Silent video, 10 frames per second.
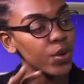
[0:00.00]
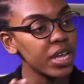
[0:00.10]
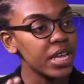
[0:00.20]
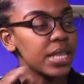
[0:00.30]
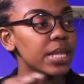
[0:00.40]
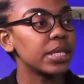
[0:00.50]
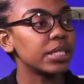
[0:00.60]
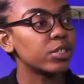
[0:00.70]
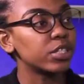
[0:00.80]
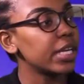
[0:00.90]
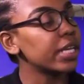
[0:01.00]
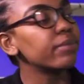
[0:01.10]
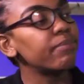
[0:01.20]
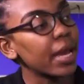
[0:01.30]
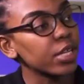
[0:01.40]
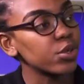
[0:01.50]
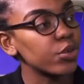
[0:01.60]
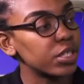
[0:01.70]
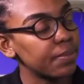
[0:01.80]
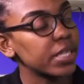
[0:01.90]
and then take it back to your
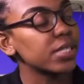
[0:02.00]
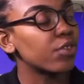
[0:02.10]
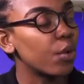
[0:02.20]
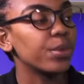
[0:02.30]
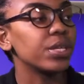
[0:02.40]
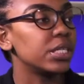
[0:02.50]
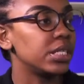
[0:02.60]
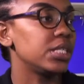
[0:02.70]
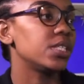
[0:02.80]
respective communities.